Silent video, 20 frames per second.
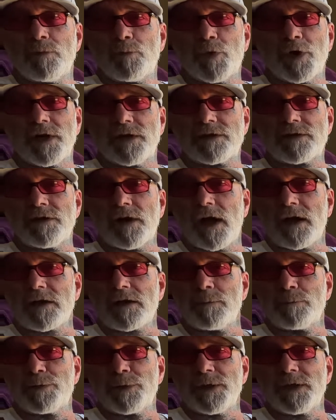But it's not
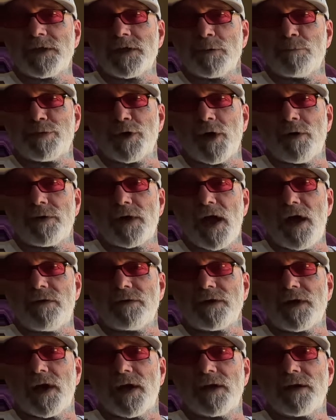completely blown
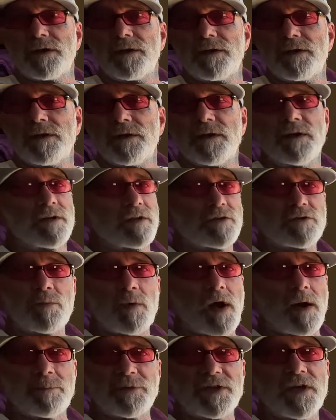out yet. That's
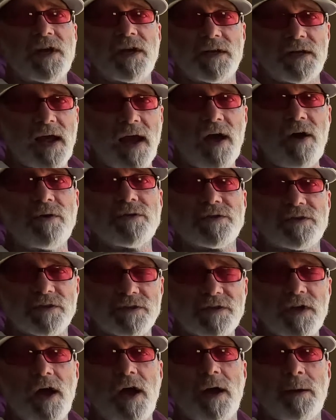why I'm saying now's the
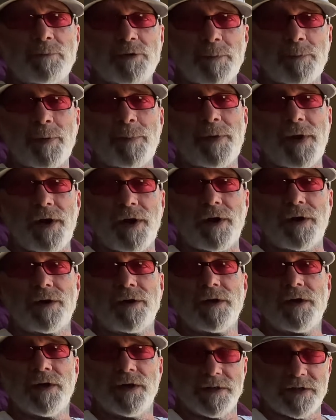time to prepare.
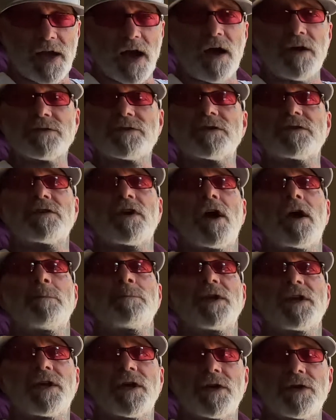Now's the time
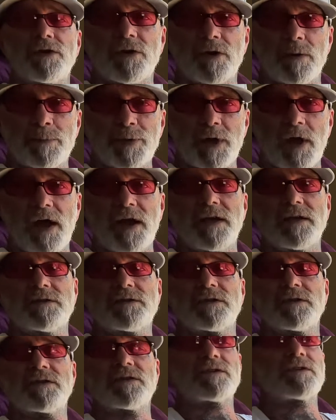to get
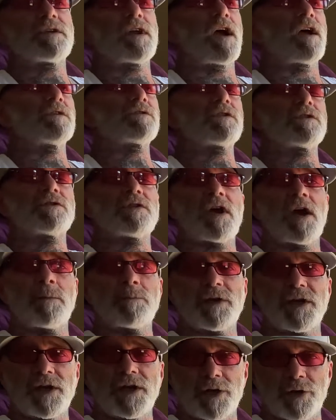appliances. Now's the time
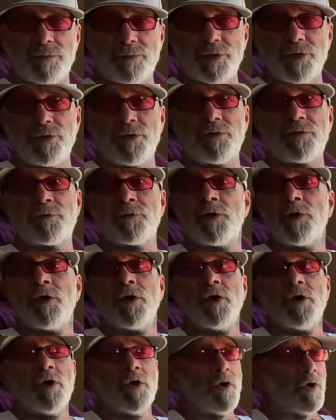to get a roof,
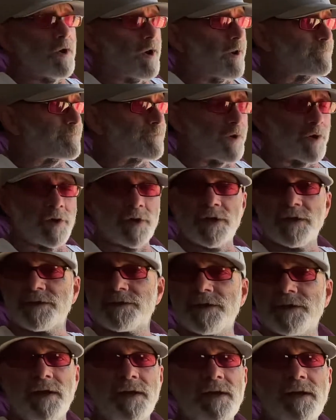a
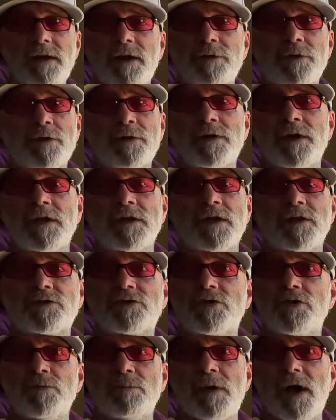furnace, any other thing
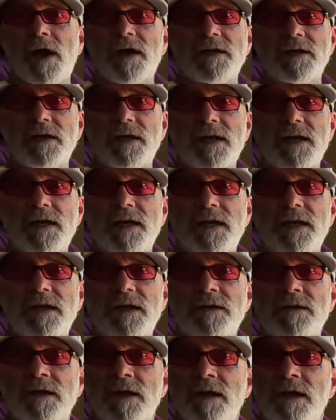that you might
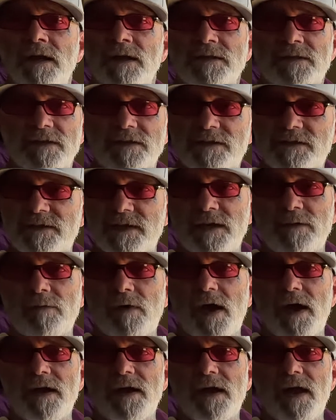need to
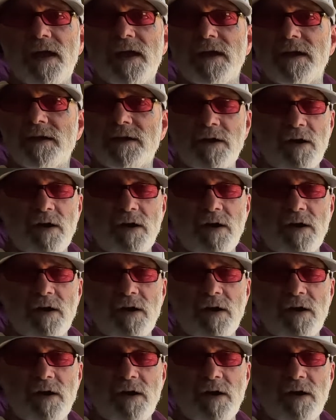CYA.